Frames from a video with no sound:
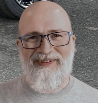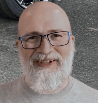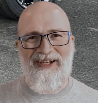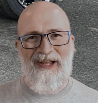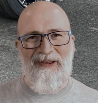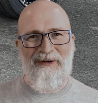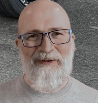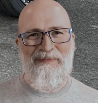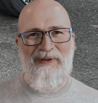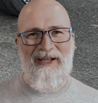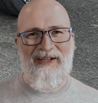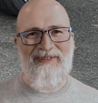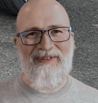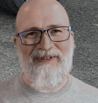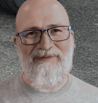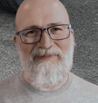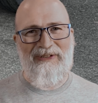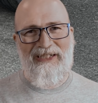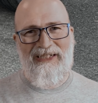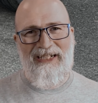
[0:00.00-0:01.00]
color makes
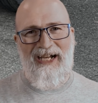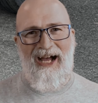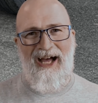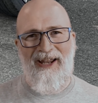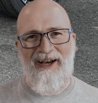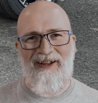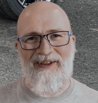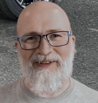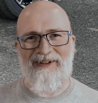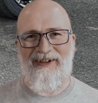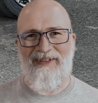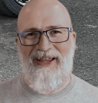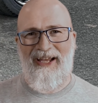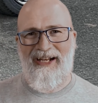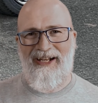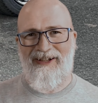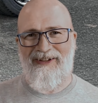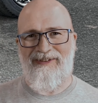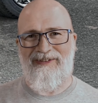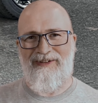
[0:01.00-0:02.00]
a Miata look
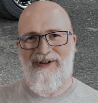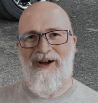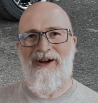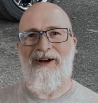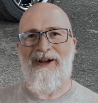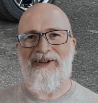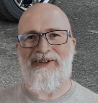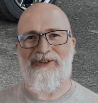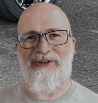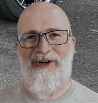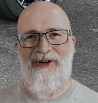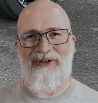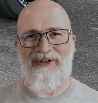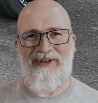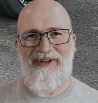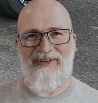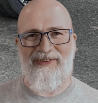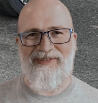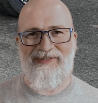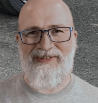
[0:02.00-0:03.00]
like a dog turd
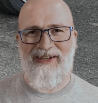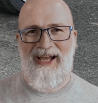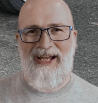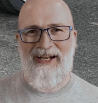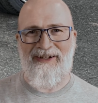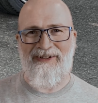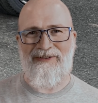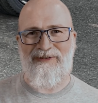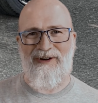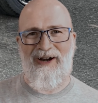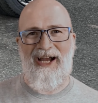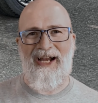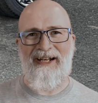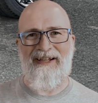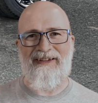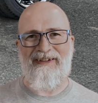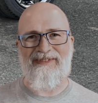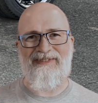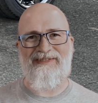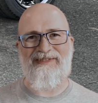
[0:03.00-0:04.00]
that sat and dried
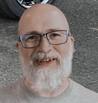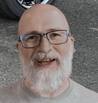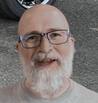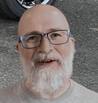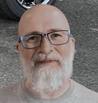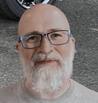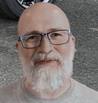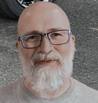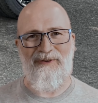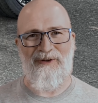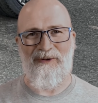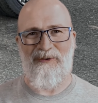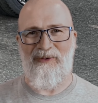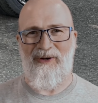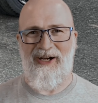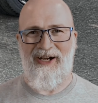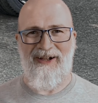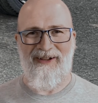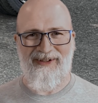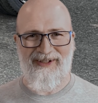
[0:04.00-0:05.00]
in the sun for a
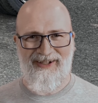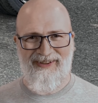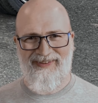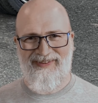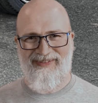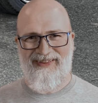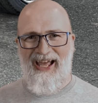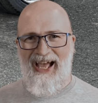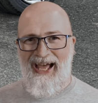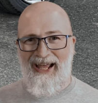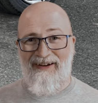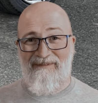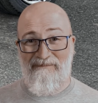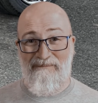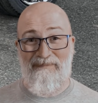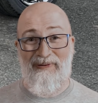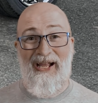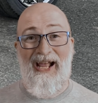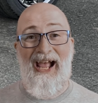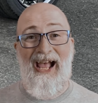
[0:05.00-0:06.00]
while. It's
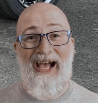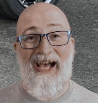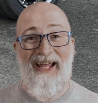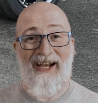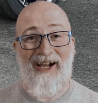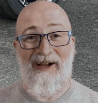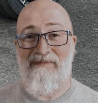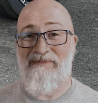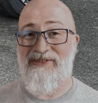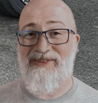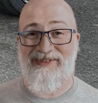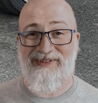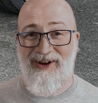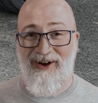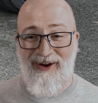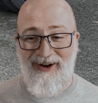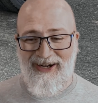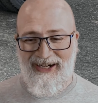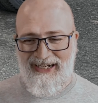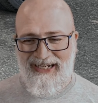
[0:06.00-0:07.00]
that bad. I'm
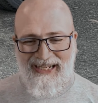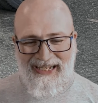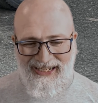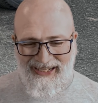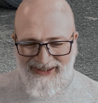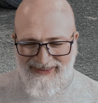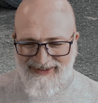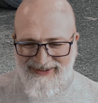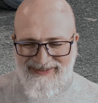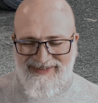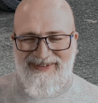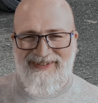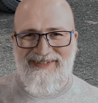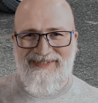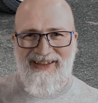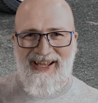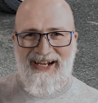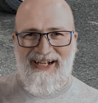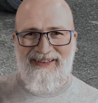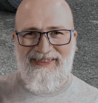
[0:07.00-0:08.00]
sorry. This
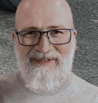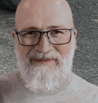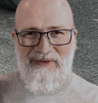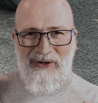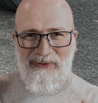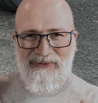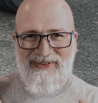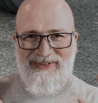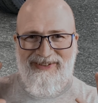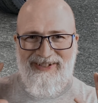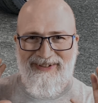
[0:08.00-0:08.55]
is like the most